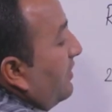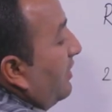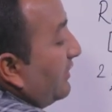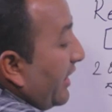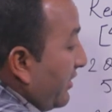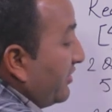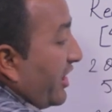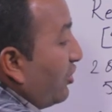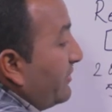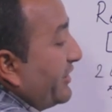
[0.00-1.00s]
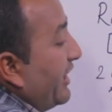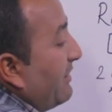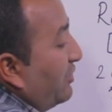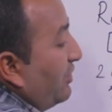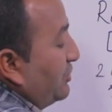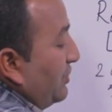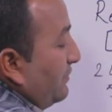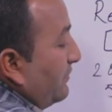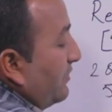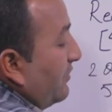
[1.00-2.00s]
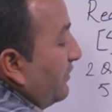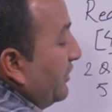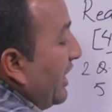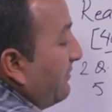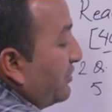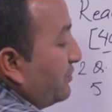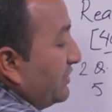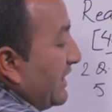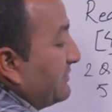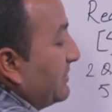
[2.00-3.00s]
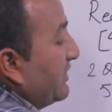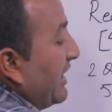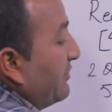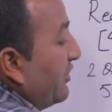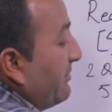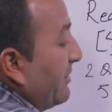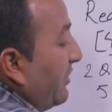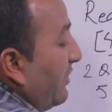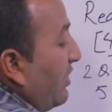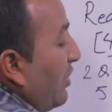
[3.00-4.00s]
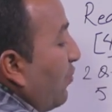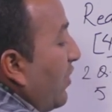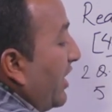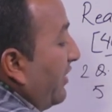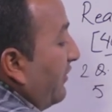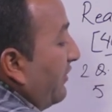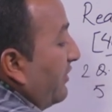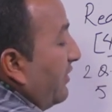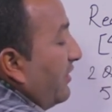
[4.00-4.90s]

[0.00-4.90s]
And then there will be grammar also. Grammar, 2 types of grammar, remember. One,